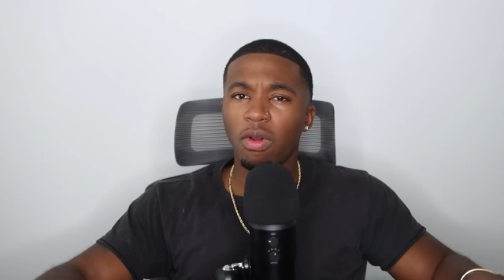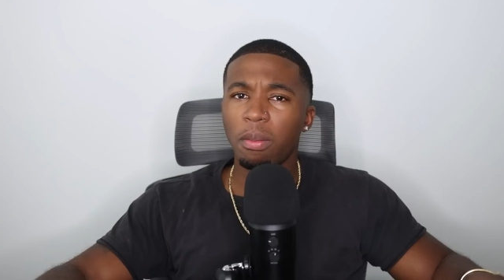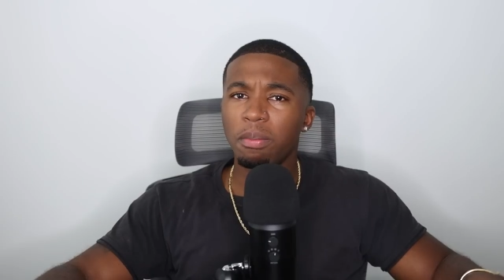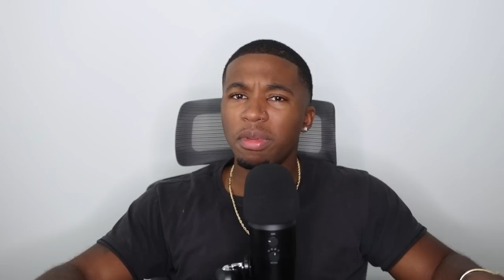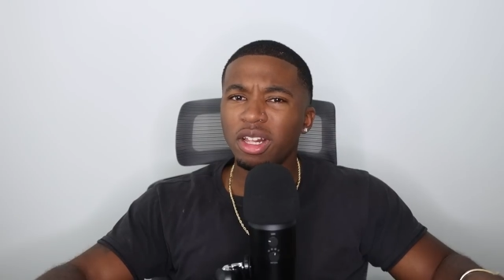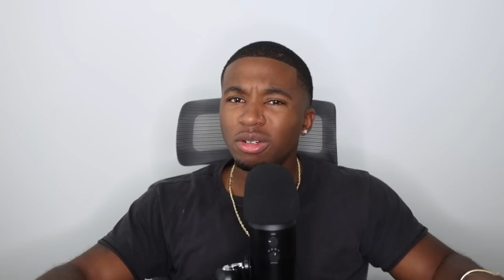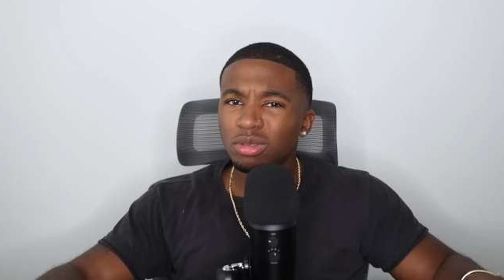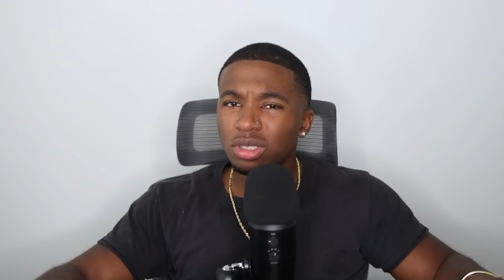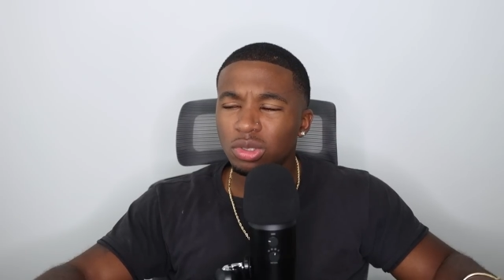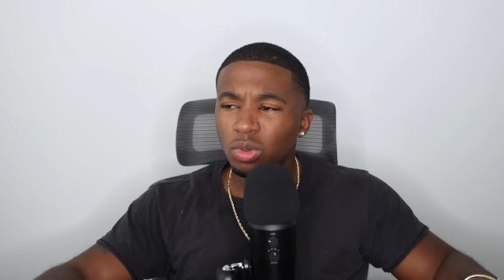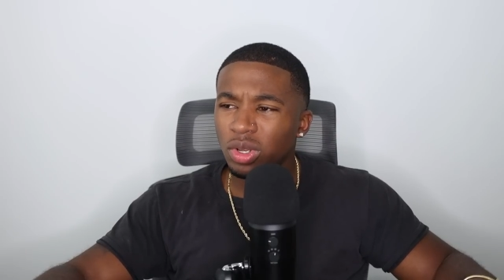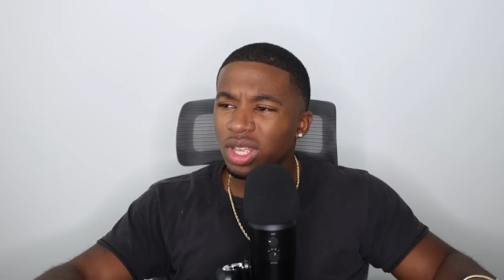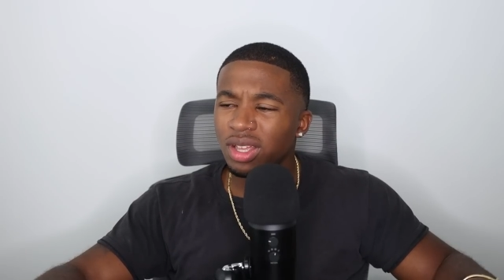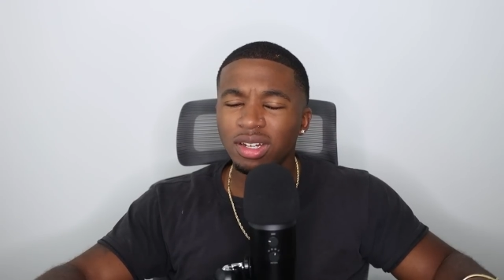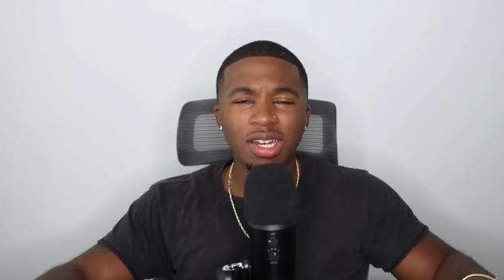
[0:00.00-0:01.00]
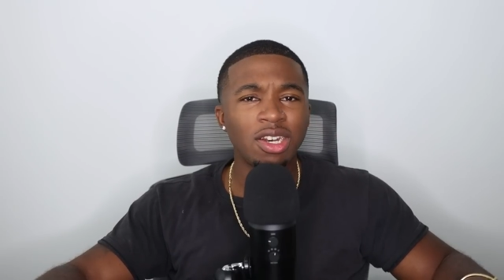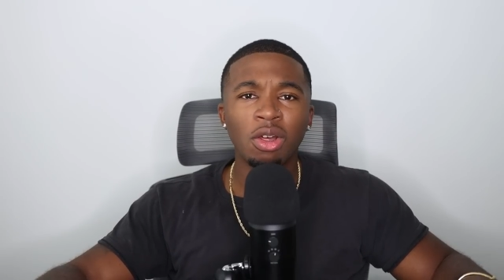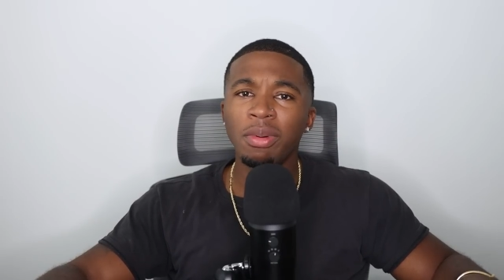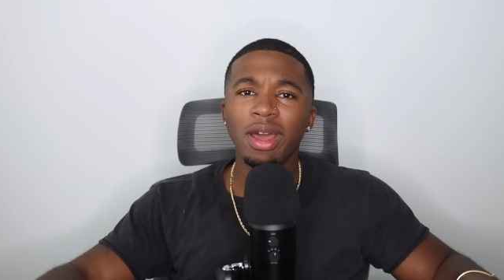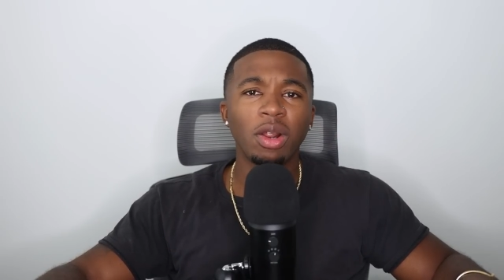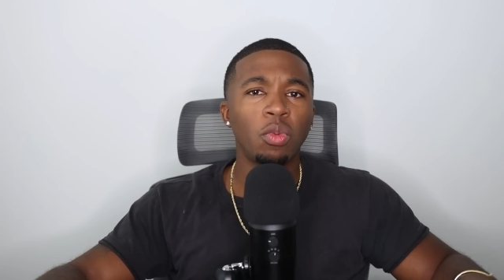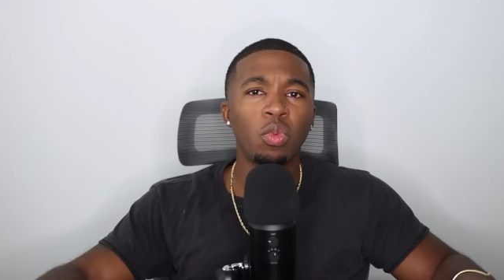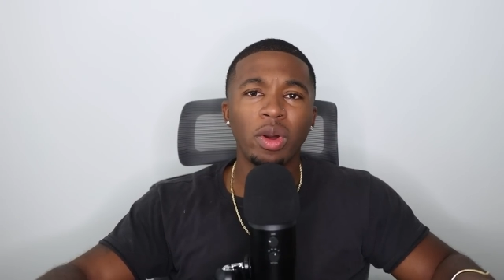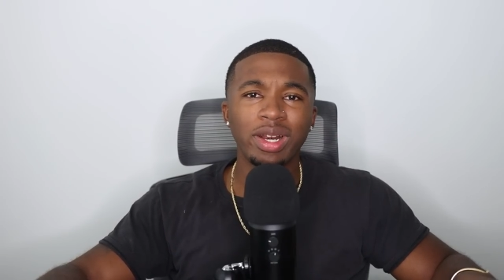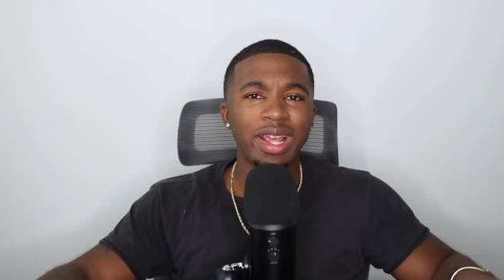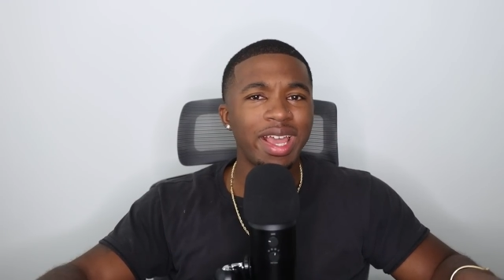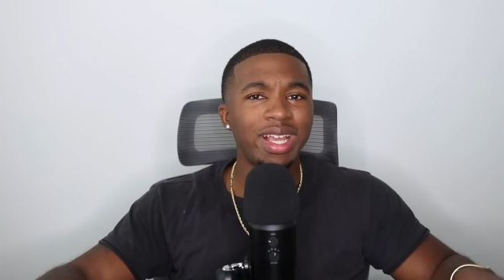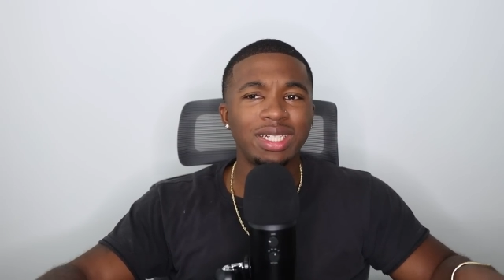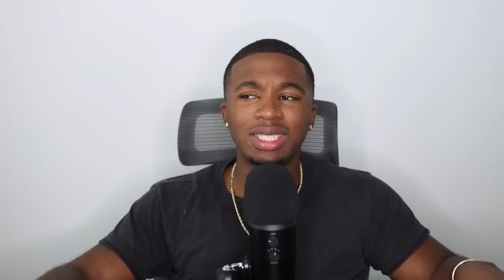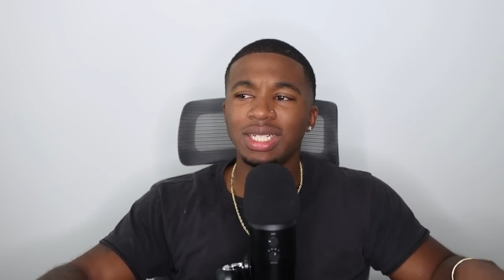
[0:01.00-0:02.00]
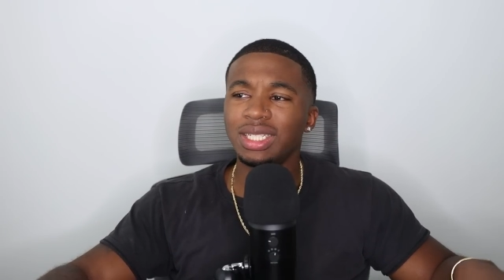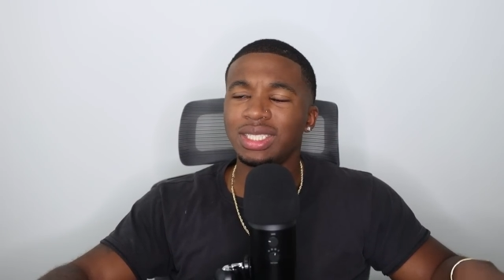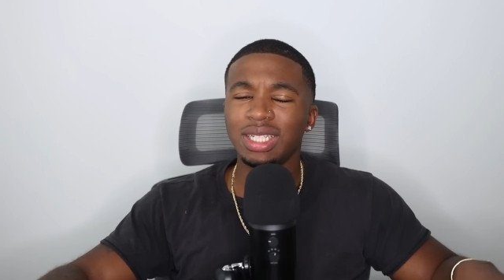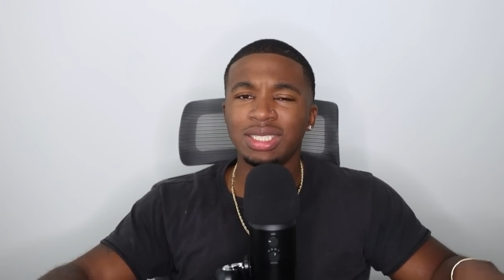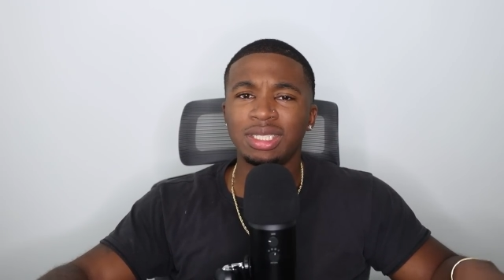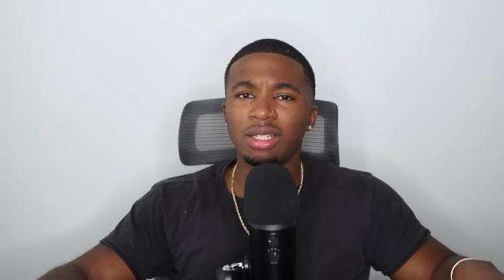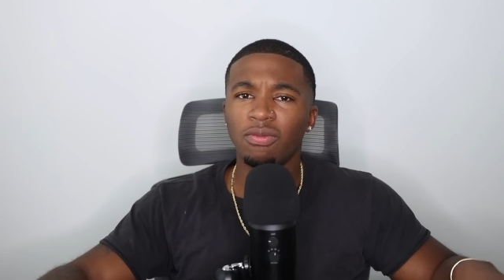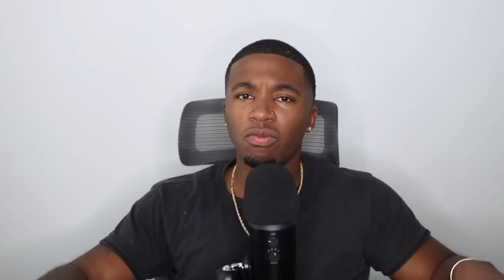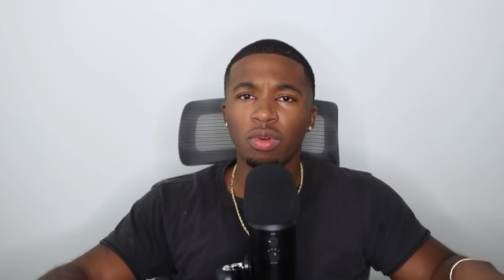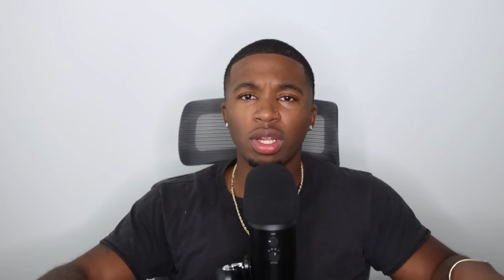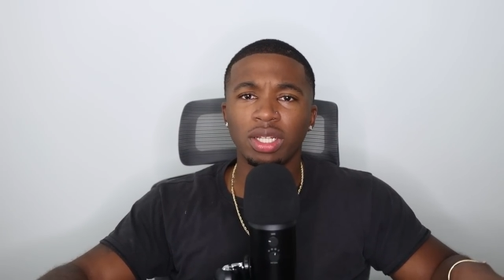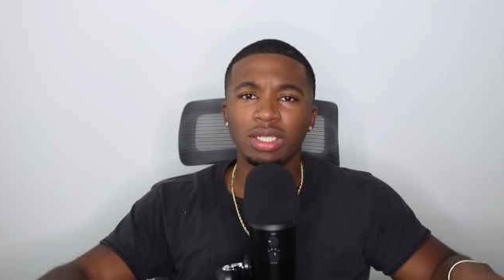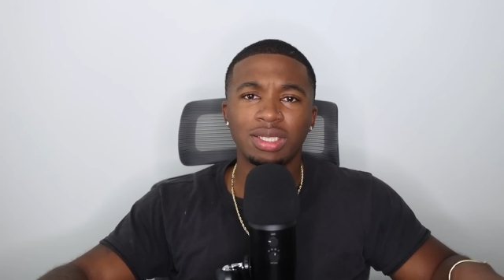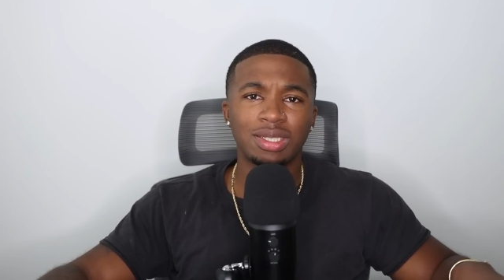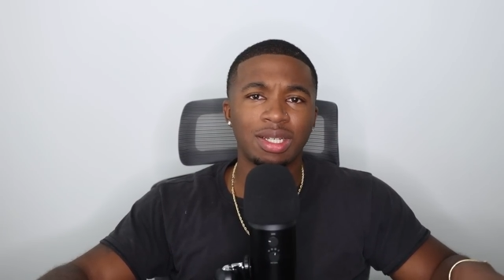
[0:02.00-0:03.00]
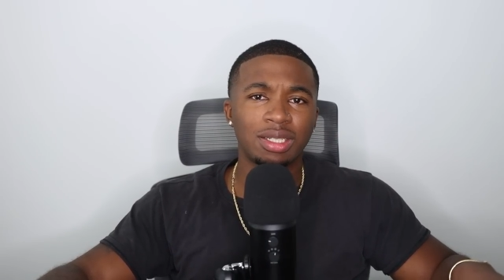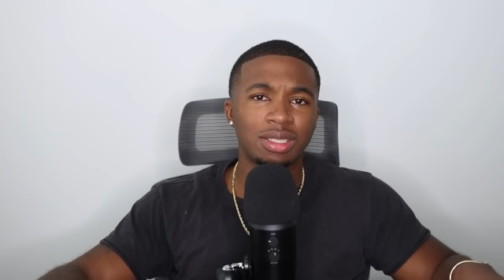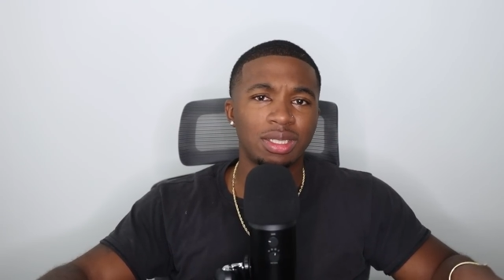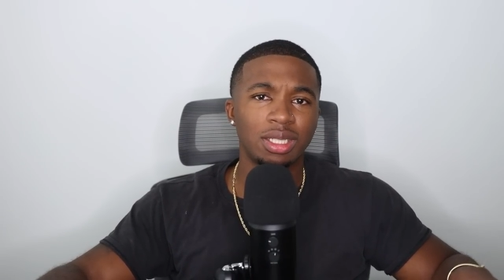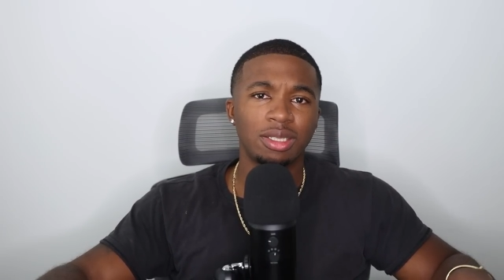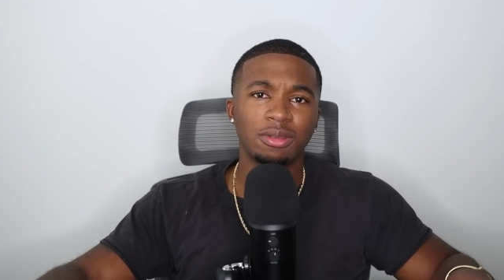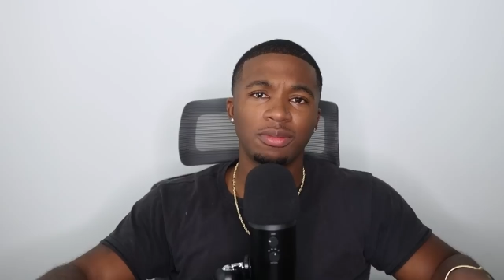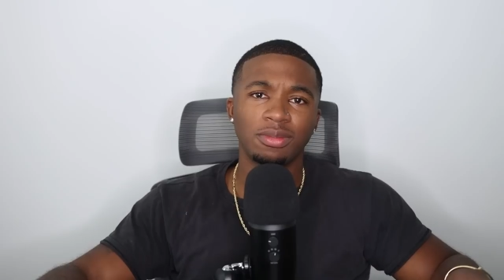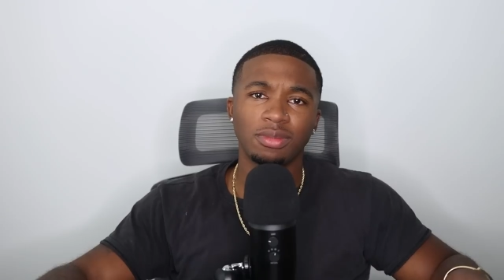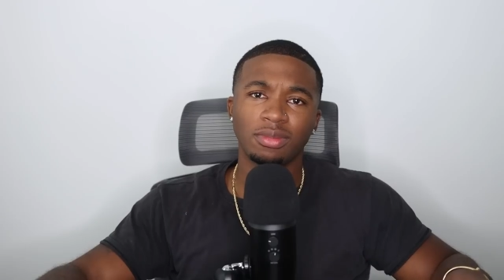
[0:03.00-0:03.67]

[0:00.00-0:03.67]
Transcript: From middle school, no matter what age it is, that's the freaking disgusting.